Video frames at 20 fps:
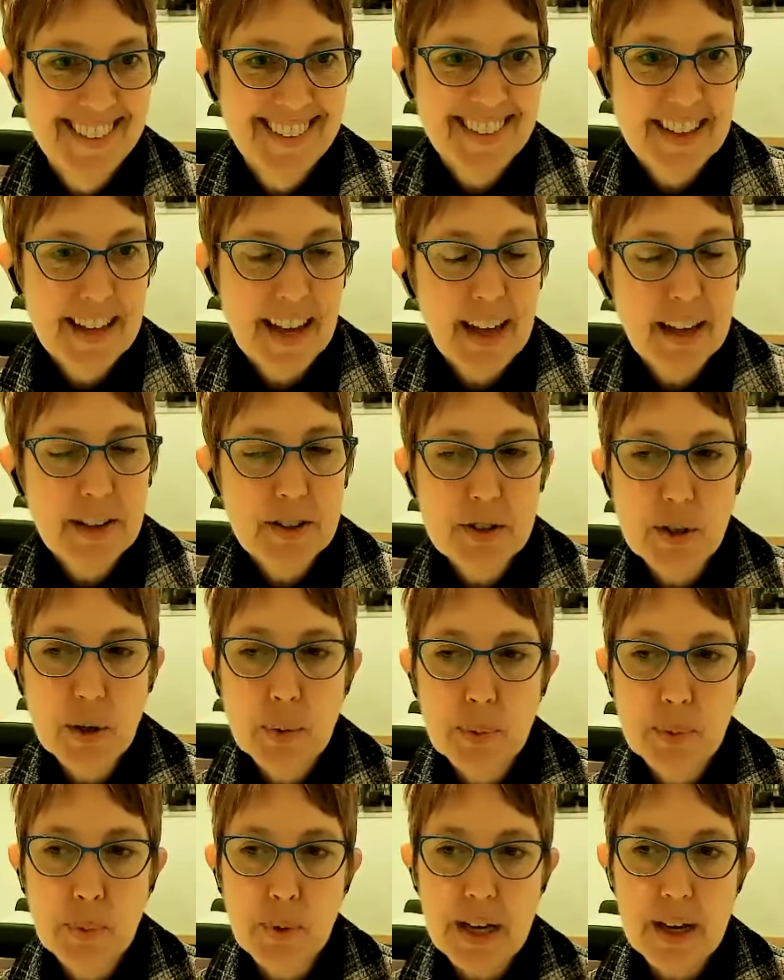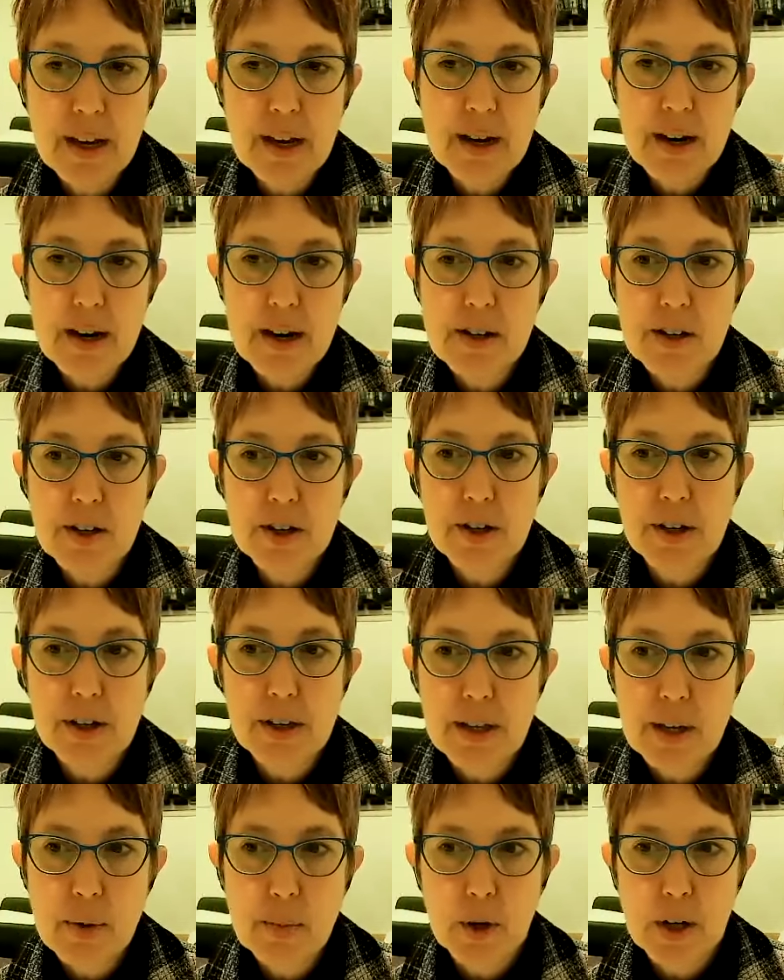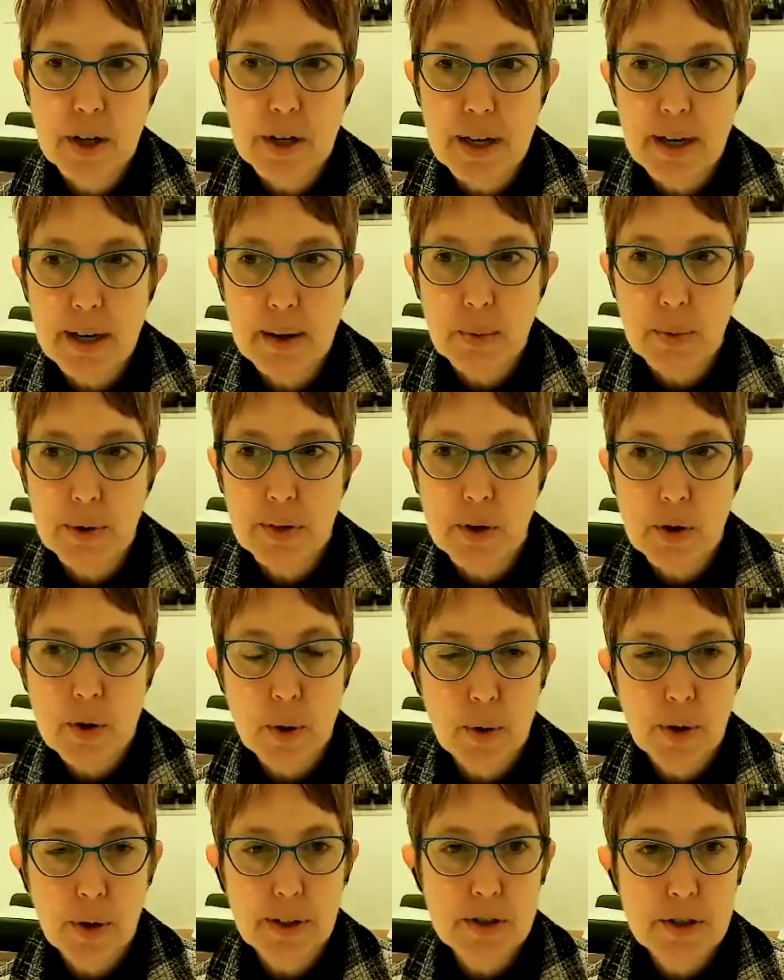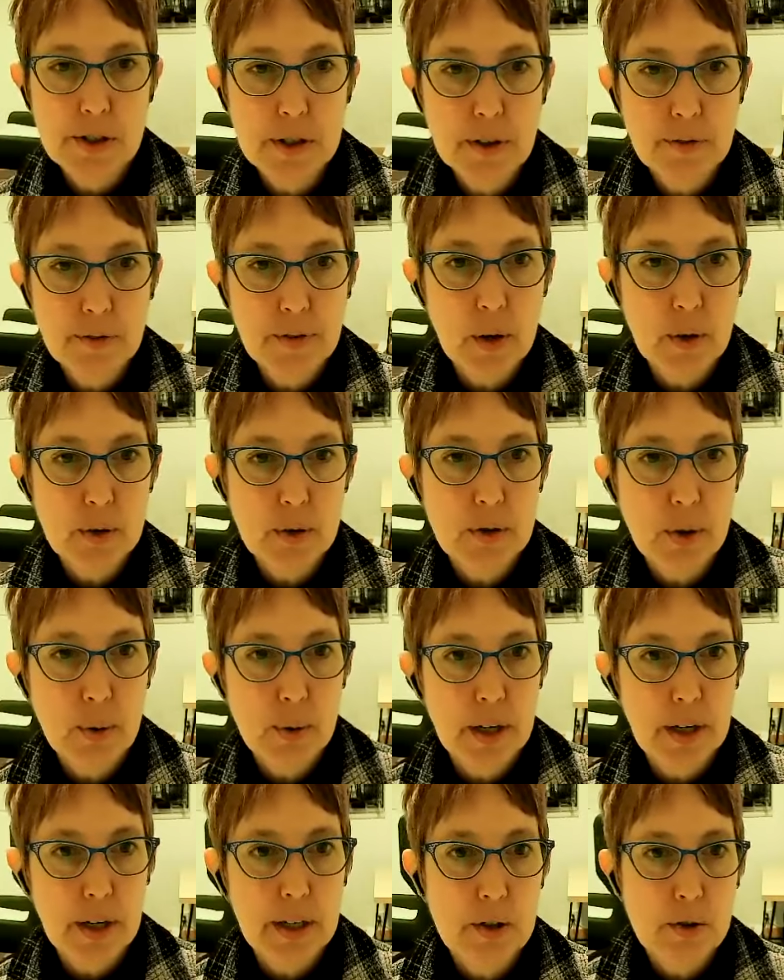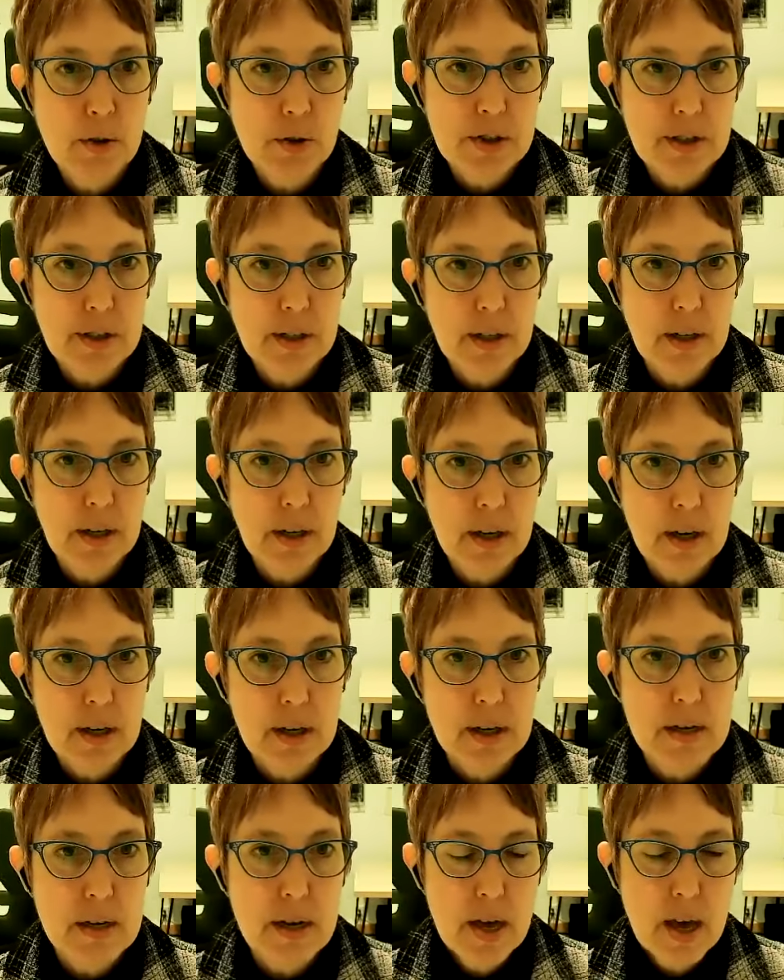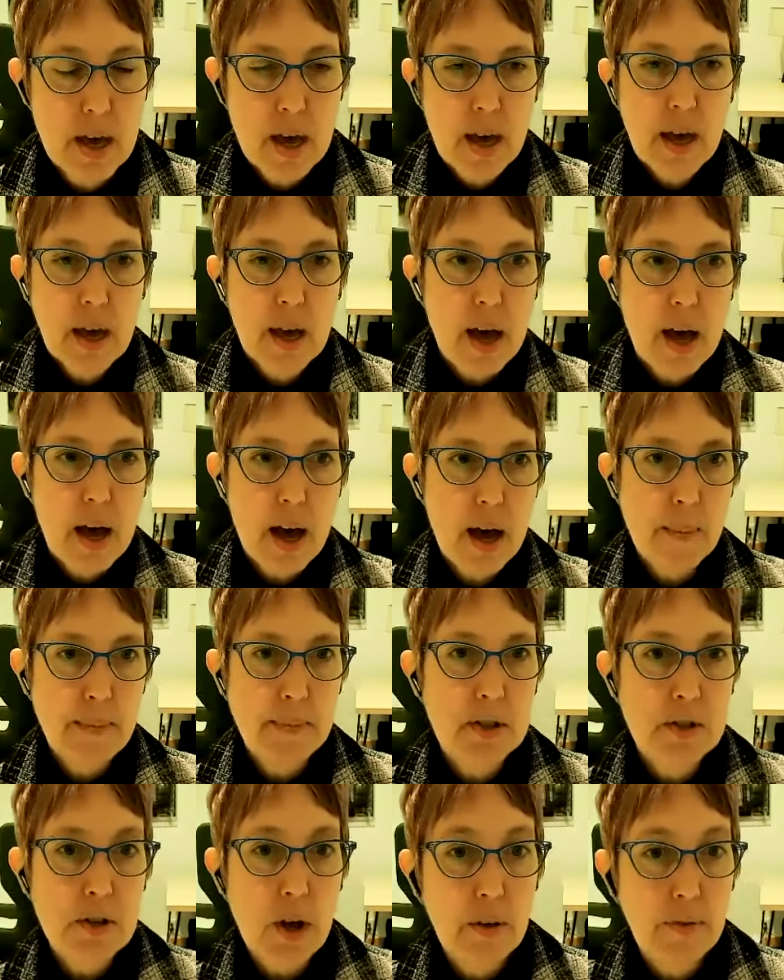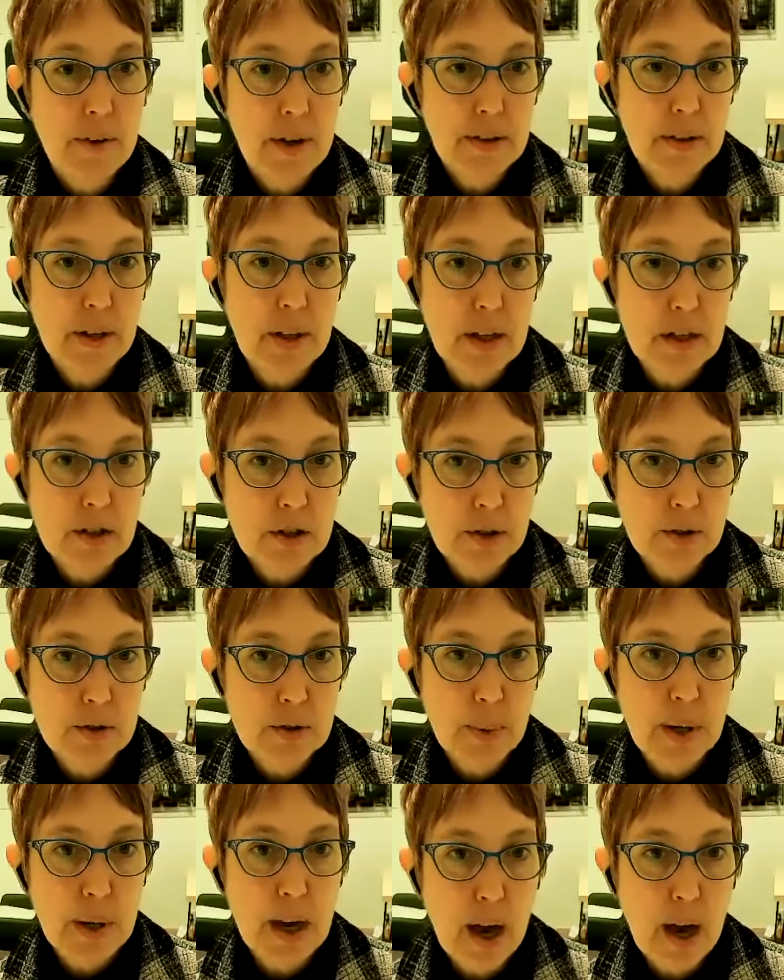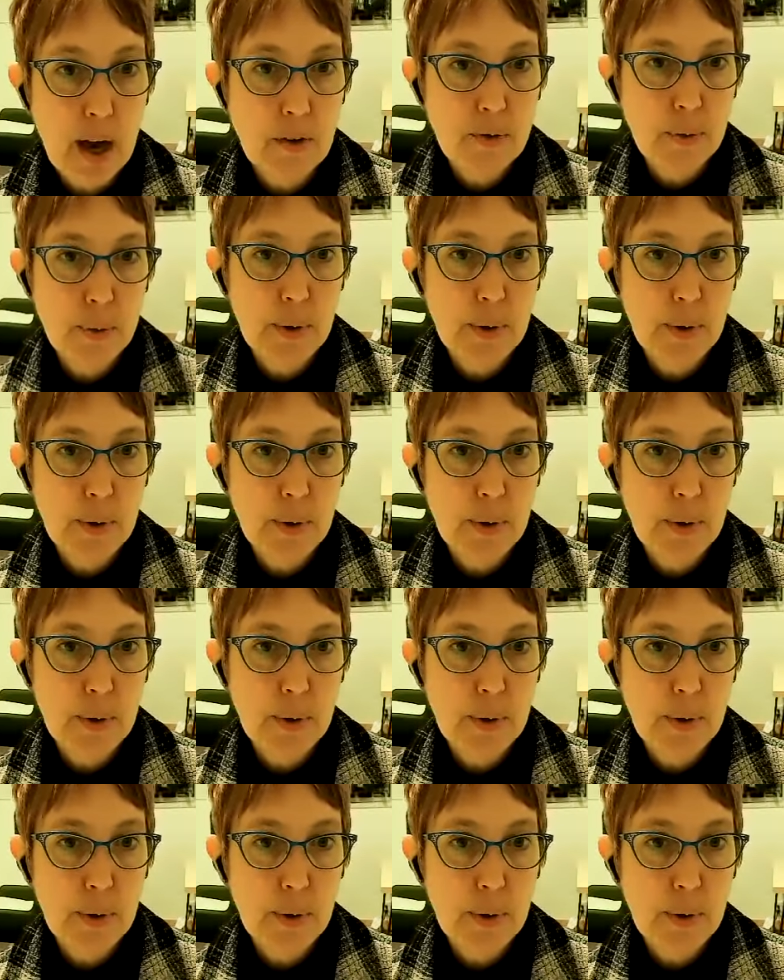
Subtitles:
Yeah, so we are currently working with a coalition of folks who are interested in solving the issues we have